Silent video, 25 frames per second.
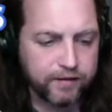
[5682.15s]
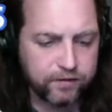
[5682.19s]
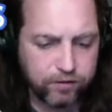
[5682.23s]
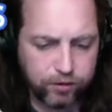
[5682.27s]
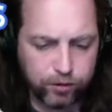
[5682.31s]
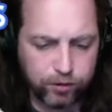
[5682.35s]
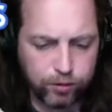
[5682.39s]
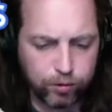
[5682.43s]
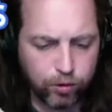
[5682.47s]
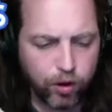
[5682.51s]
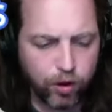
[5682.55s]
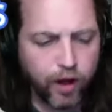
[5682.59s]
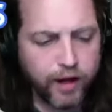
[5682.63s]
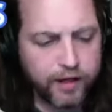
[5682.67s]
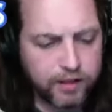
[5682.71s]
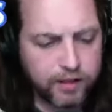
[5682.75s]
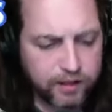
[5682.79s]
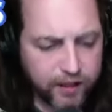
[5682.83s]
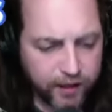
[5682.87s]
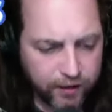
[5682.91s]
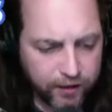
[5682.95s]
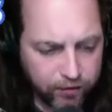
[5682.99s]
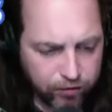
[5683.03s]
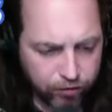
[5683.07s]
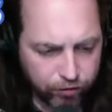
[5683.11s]
to like
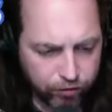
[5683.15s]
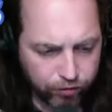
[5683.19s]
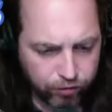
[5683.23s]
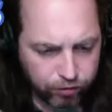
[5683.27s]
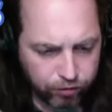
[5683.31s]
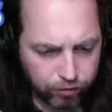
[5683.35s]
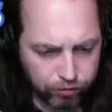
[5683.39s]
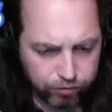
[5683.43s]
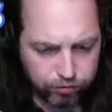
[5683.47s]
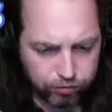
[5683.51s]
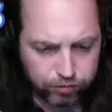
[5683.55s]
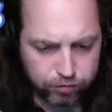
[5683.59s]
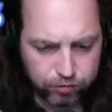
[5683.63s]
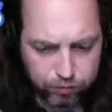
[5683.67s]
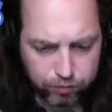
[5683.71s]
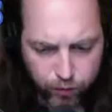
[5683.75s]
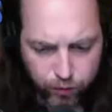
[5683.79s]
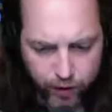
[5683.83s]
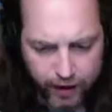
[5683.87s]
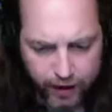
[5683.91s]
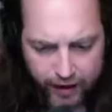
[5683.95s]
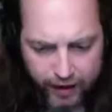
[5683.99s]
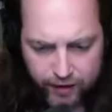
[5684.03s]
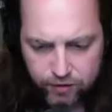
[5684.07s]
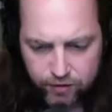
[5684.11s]
Ted Cruz
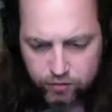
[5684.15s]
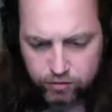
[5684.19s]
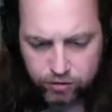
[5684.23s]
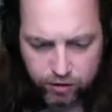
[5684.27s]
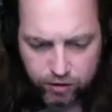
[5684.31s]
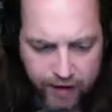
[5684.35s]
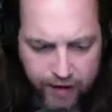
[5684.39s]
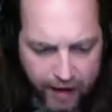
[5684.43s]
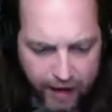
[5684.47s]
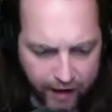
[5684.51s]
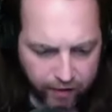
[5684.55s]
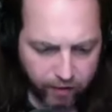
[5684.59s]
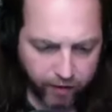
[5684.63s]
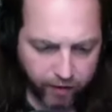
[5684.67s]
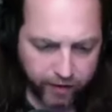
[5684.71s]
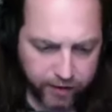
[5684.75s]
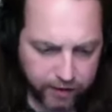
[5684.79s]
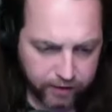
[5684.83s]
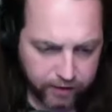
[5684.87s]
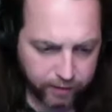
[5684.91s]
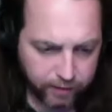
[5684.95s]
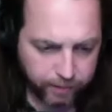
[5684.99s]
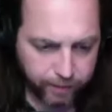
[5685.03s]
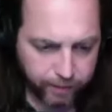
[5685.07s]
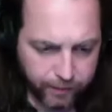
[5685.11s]
when I used to not like
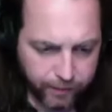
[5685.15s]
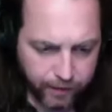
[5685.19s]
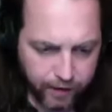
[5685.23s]
him.